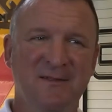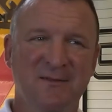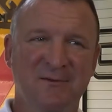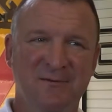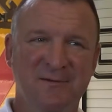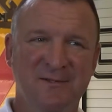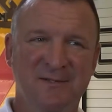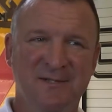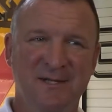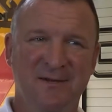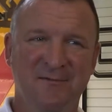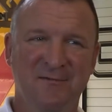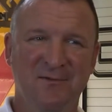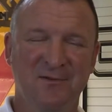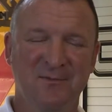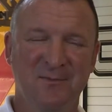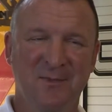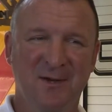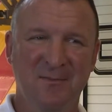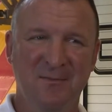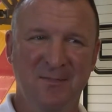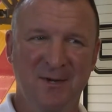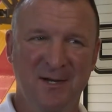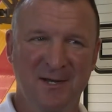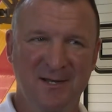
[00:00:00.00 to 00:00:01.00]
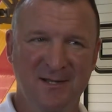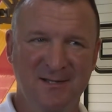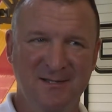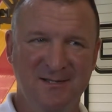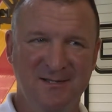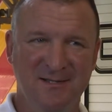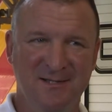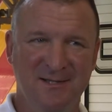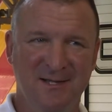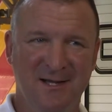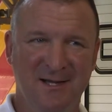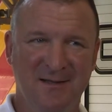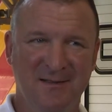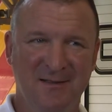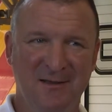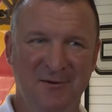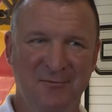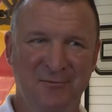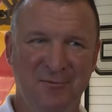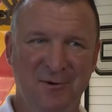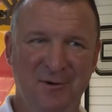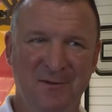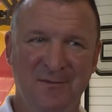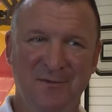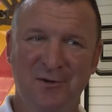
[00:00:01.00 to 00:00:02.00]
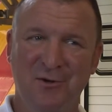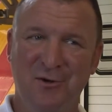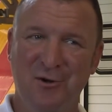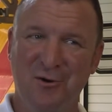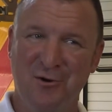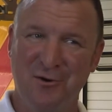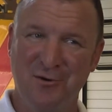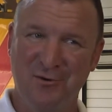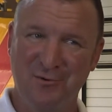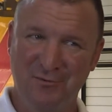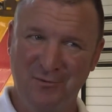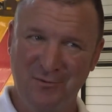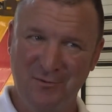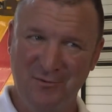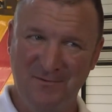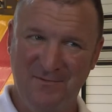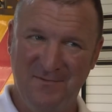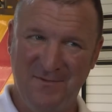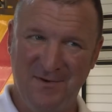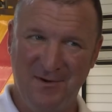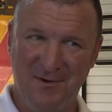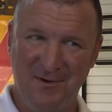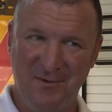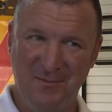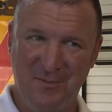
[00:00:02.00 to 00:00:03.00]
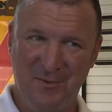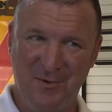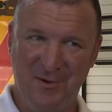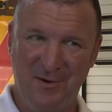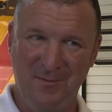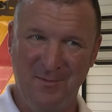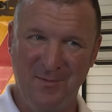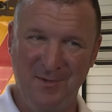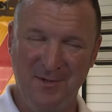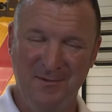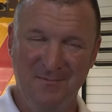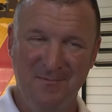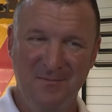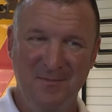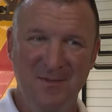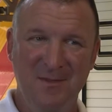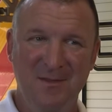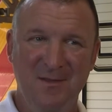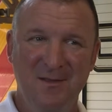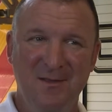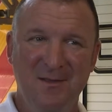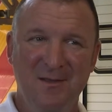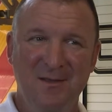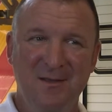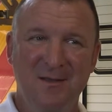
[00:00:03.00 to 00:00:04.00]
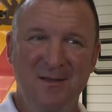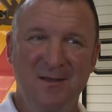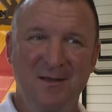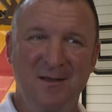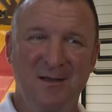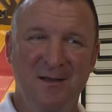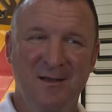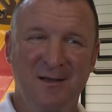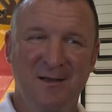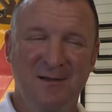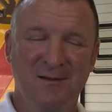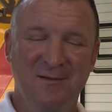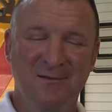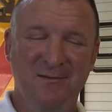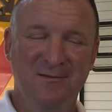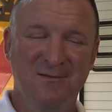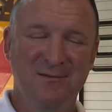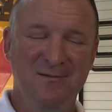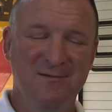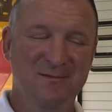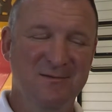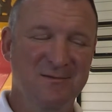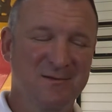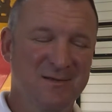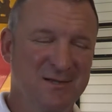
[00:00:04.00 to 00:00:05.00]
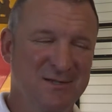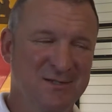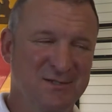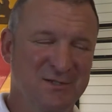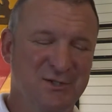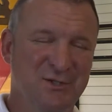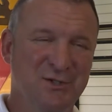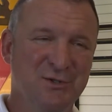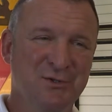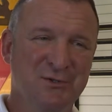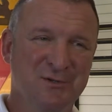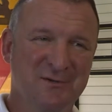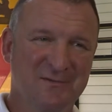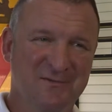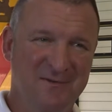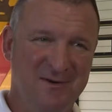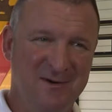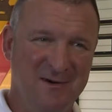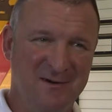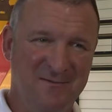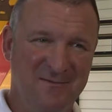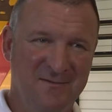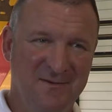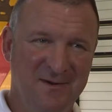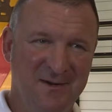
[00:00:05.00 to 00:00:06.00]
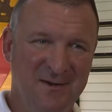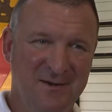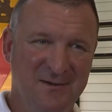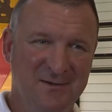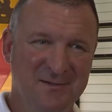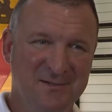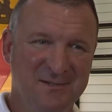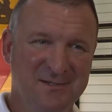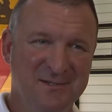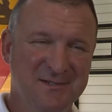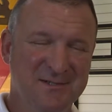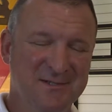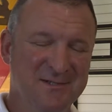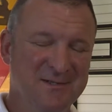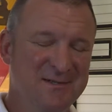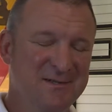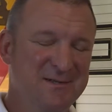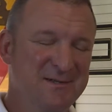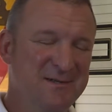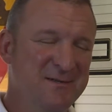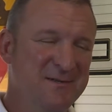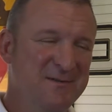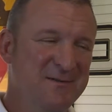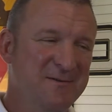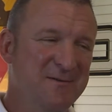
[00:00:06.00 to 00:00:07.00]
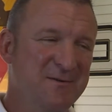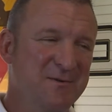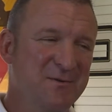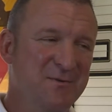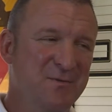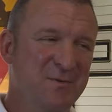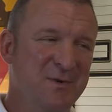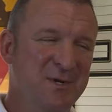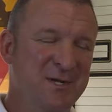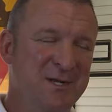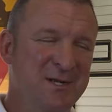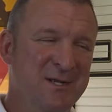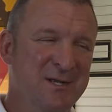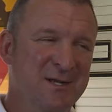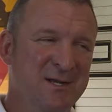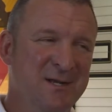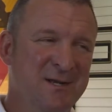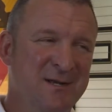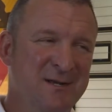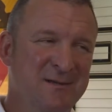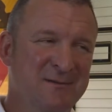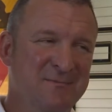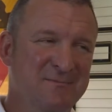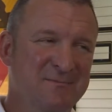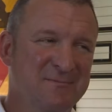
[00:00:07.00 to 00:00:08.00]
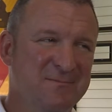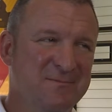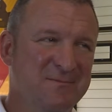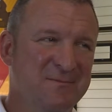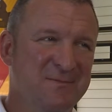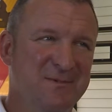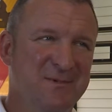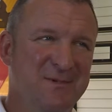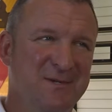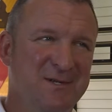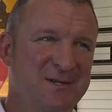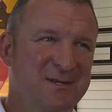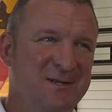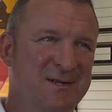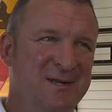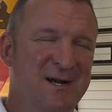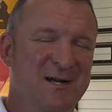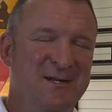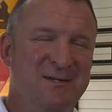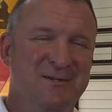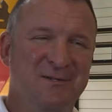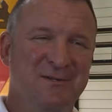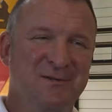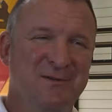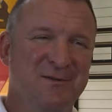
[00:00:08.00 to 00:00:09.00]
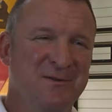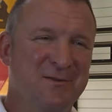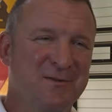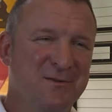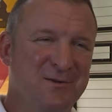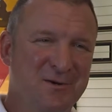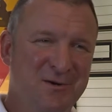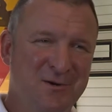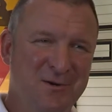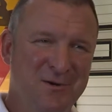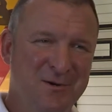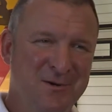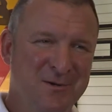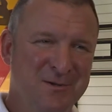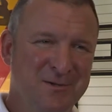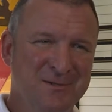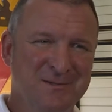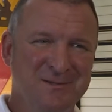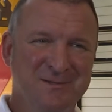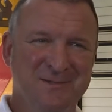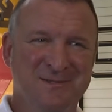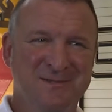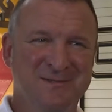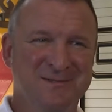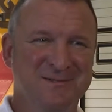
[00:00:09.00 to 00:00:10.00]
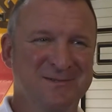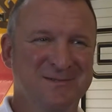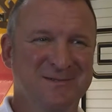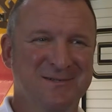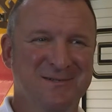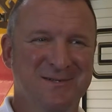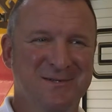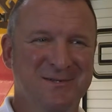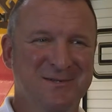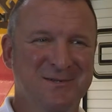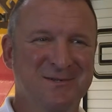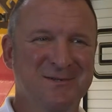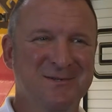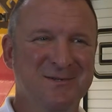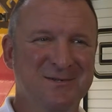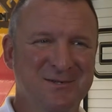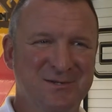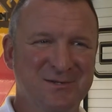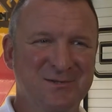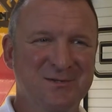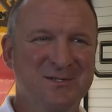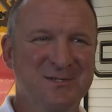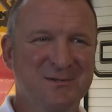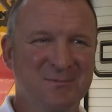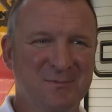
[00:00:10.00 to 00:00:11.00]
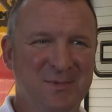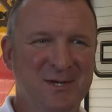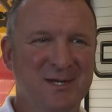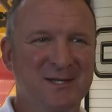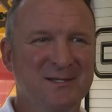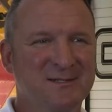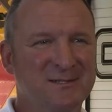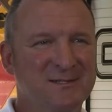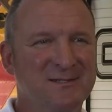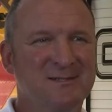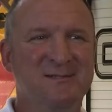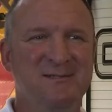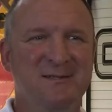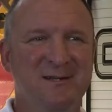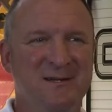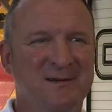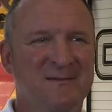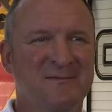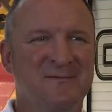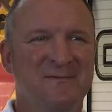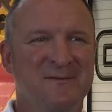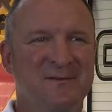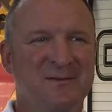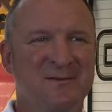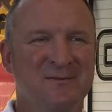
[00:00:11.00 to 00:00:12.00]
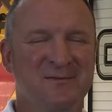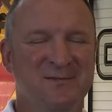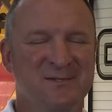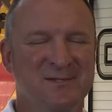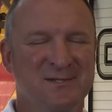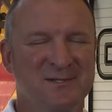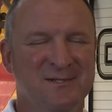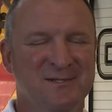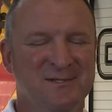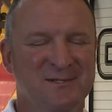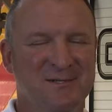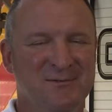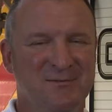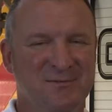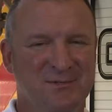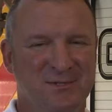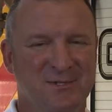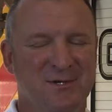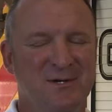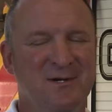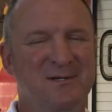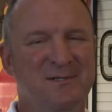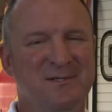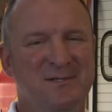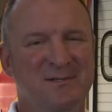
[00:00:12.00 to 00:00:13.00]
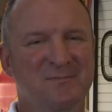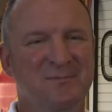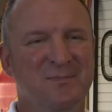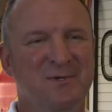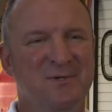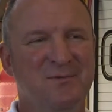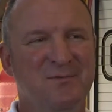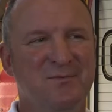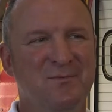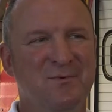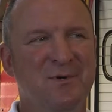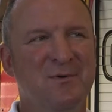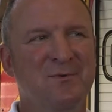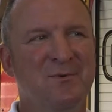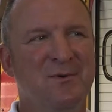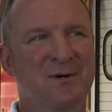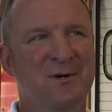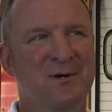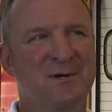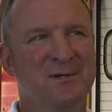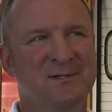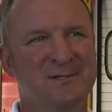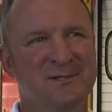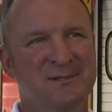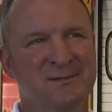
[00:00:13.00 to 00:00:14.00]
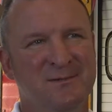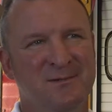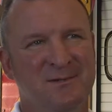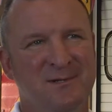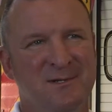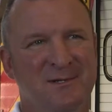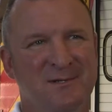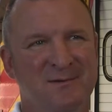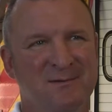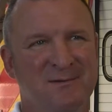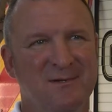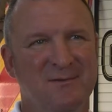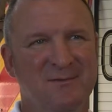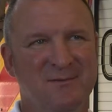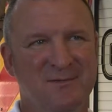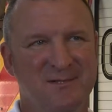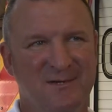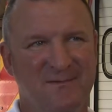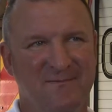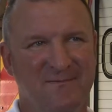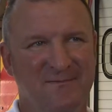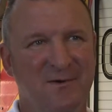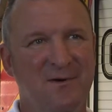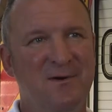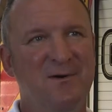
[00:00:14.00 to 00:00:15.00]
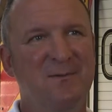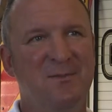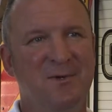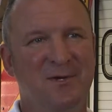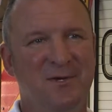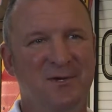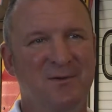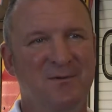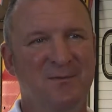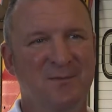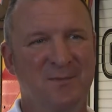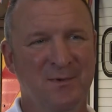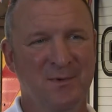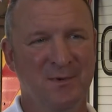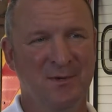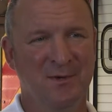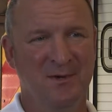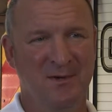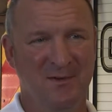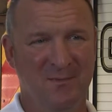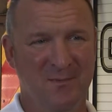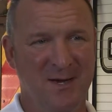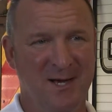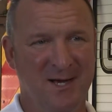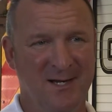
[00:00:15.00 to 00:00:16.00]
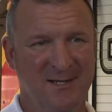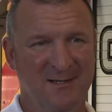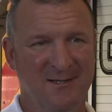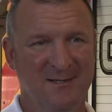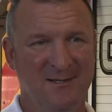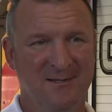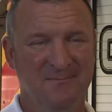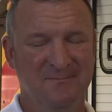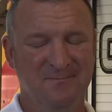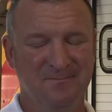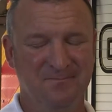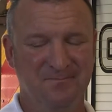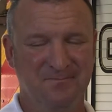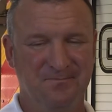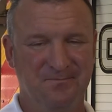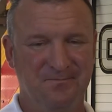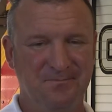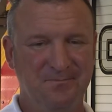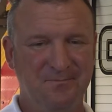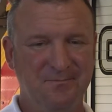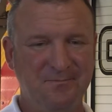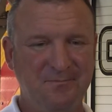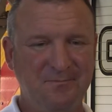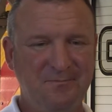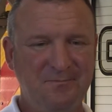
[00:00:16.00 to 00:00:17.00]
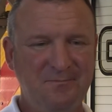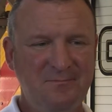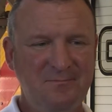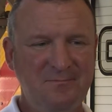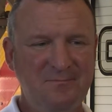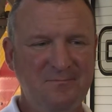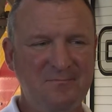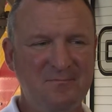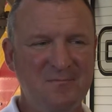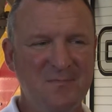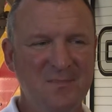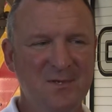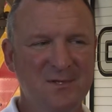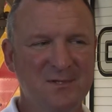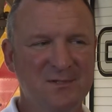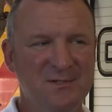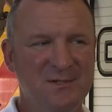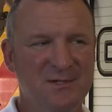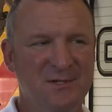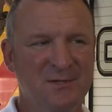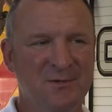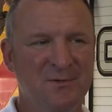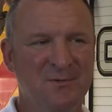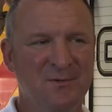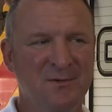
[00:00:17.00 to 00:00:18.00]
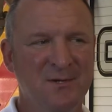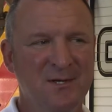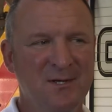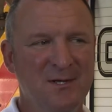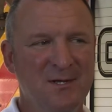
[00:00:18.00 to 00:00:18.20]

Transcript: there were several of my buddies and I that were on the Gardner Rural Fire Department. And as junior firefighters, we got to go to the calls and do some basic stuff, and it was awesome. But we were also, and it was a farming community back then. So